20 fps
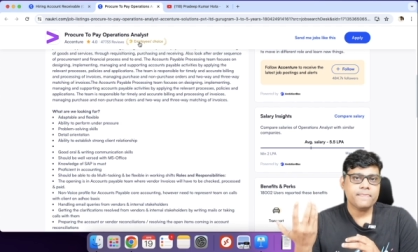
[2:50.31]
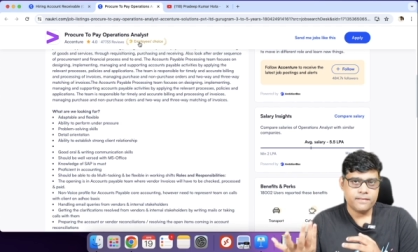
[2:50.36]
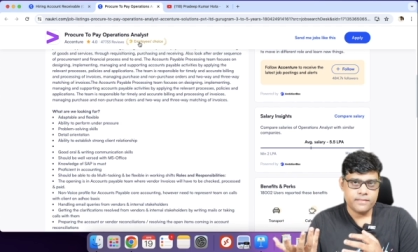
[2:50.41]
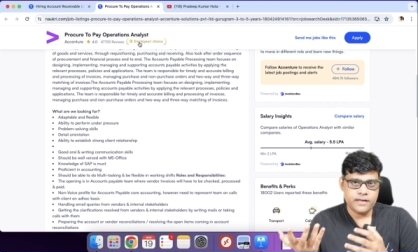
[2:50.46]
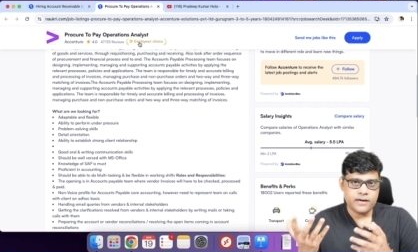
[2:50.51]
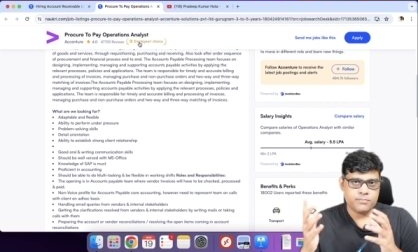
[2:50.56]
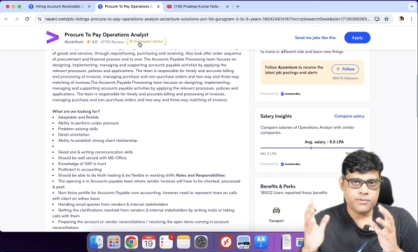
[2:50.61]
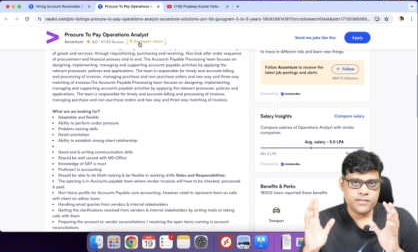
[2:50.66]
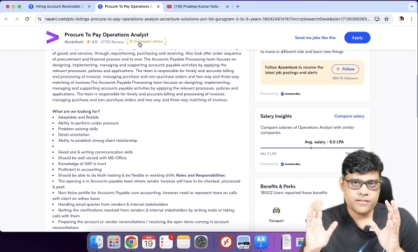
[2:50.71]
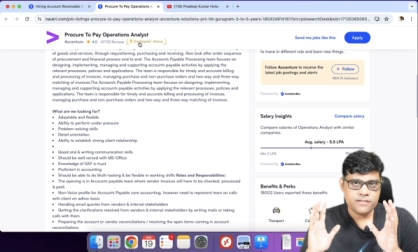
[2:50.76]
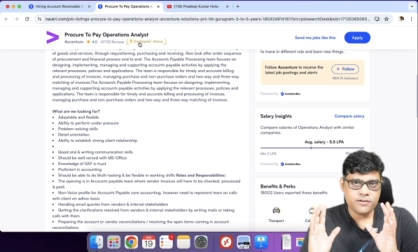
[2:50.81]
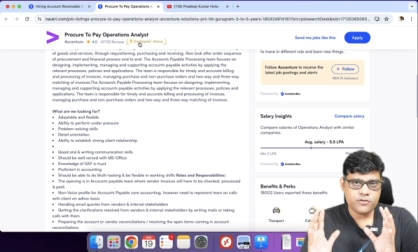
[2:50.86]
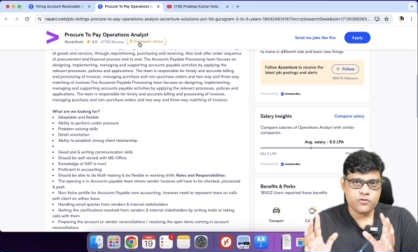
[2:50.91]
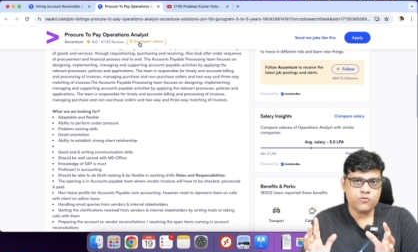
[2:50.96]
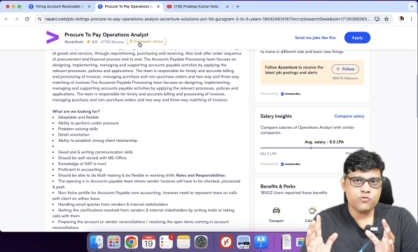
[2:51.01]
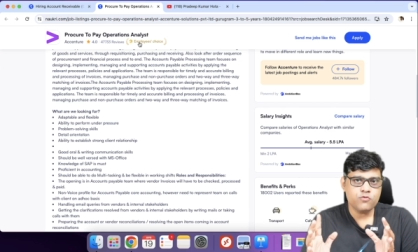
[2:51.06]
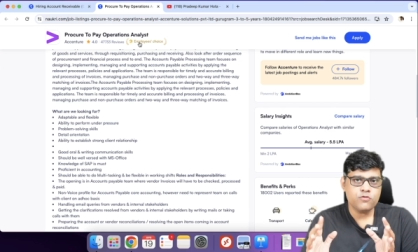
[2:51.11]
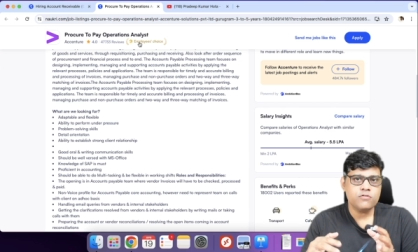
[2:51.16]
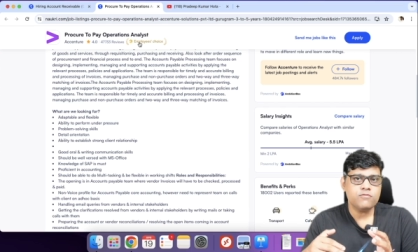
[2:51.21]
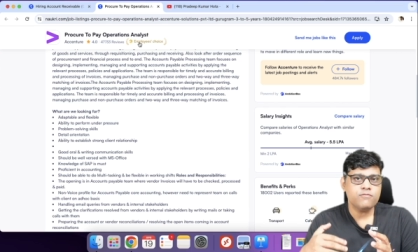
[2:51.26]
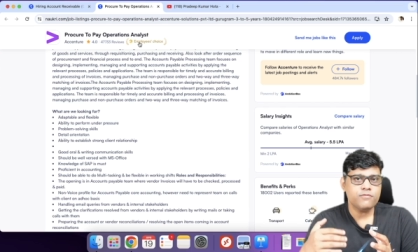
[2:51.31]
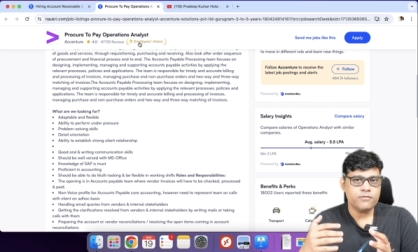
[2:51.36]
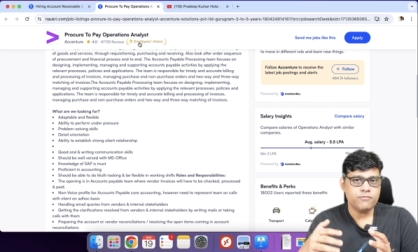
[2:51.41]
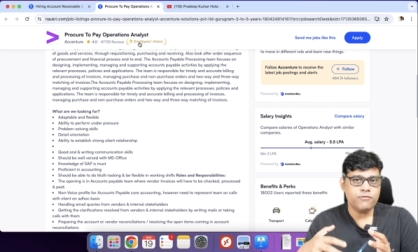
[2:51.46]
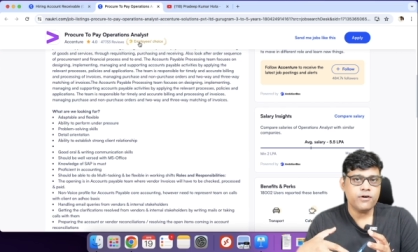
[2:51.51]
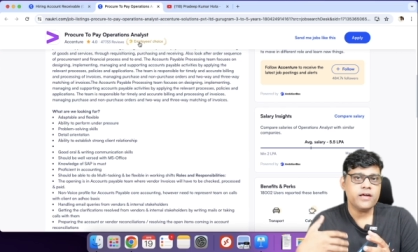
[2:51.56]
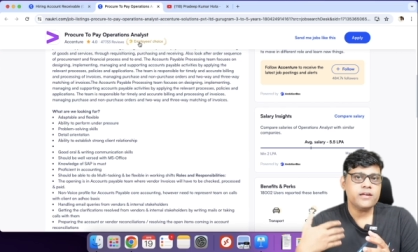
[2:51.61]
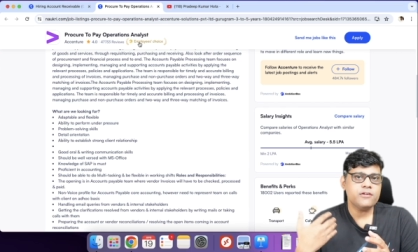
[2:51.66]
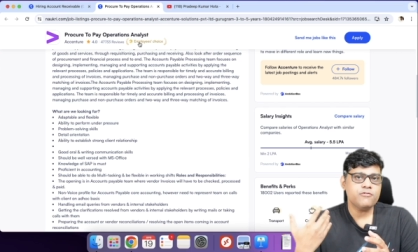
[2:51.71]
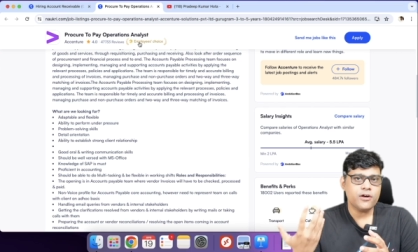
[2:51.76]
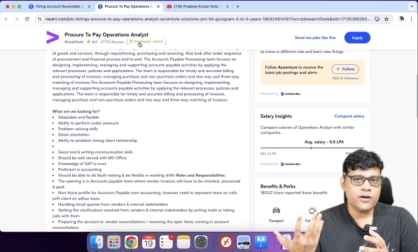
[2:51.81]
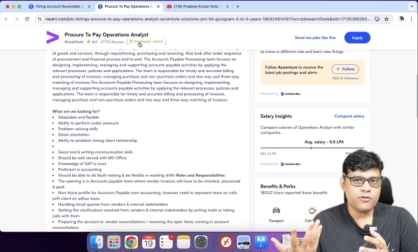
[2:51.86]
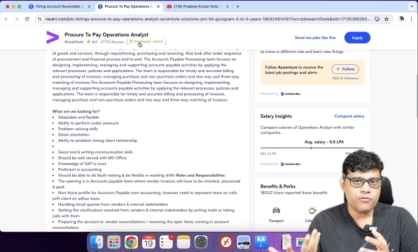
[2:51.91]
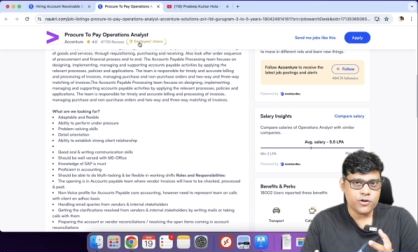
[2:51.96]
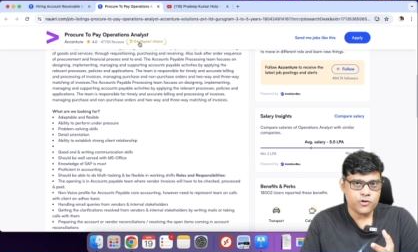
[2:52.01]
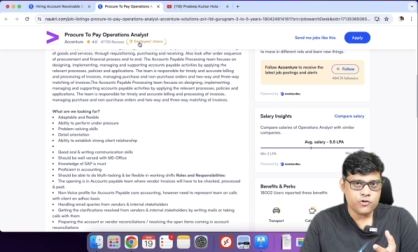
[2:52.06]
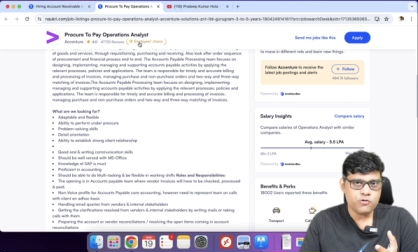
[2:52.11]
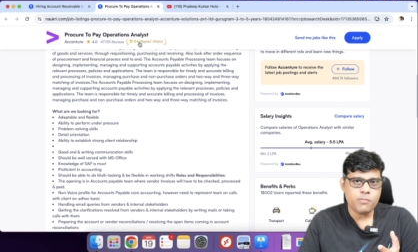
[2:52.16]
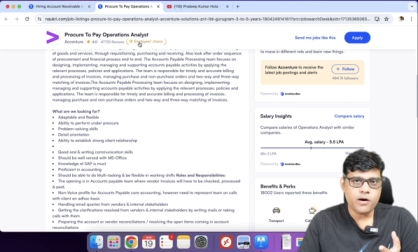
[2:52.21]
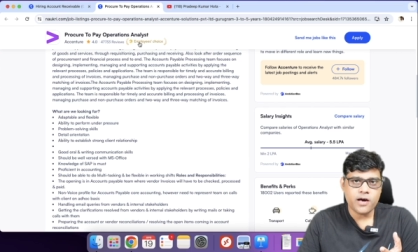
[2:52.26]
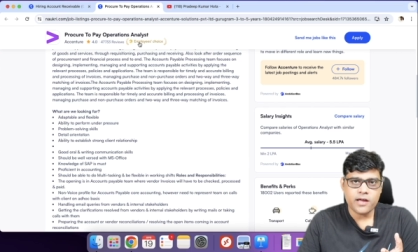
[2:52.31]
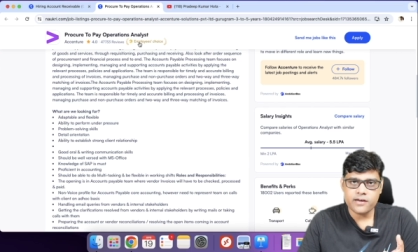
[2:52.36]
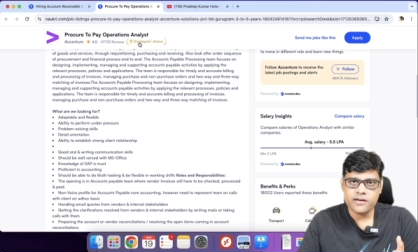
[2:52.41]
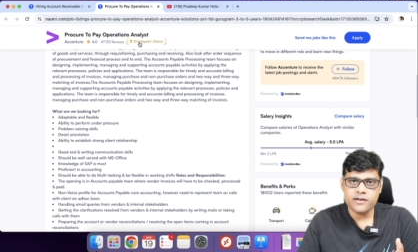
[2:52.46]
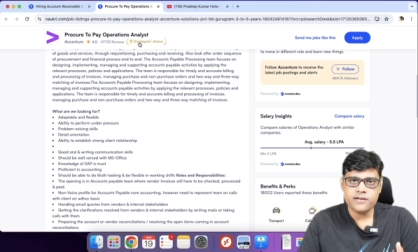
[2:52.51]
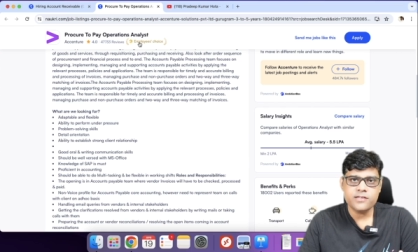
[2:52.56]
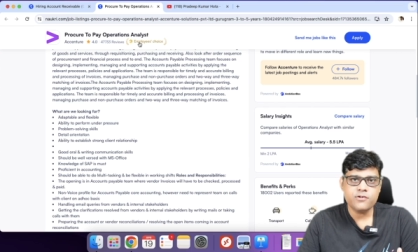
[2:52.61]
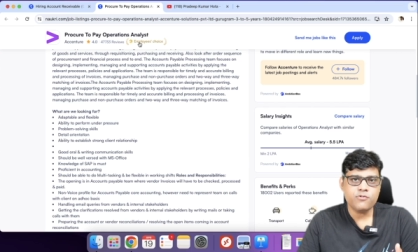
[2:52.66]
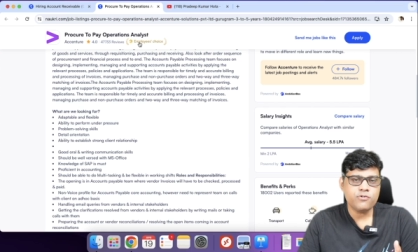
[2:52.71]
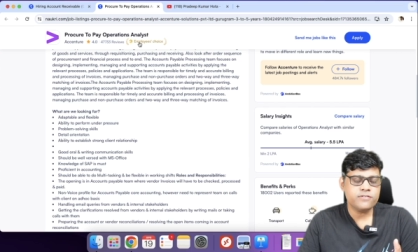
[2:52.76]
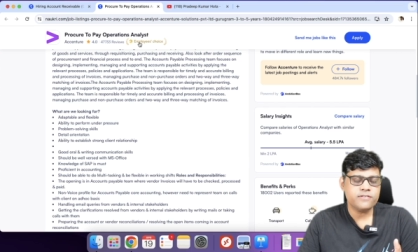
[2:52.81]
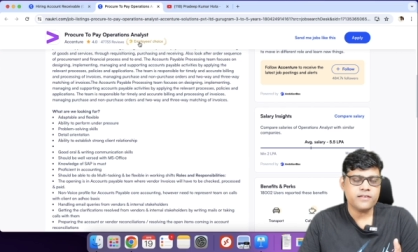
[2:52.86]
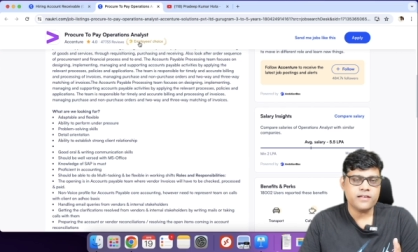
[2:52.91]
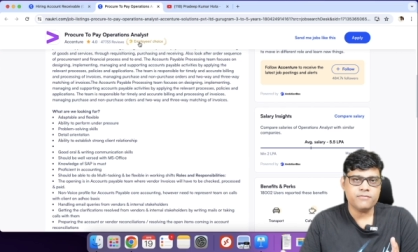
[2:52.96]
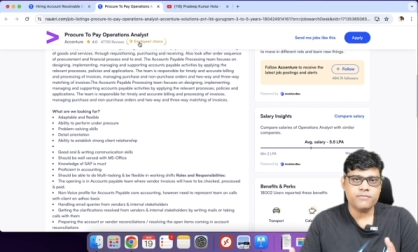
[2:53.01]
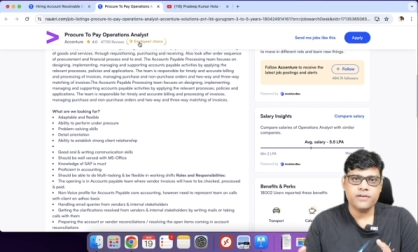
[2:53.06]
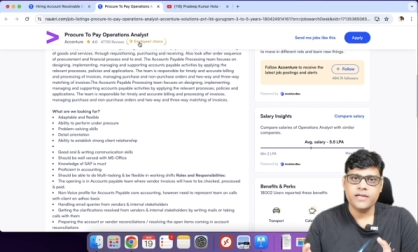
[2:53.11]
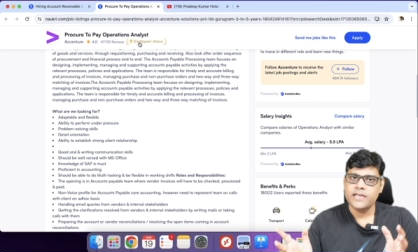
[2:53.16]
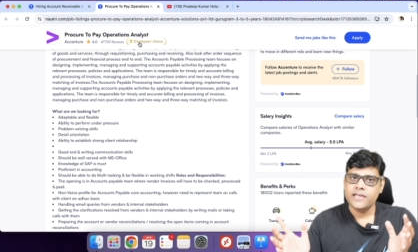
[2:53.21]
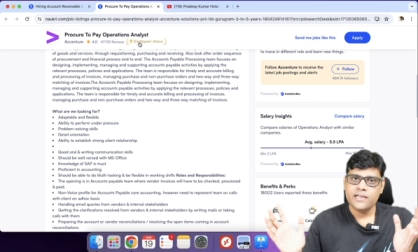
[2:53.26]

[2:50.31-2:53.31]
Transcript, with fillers: that means the tool where you are going to market yourself.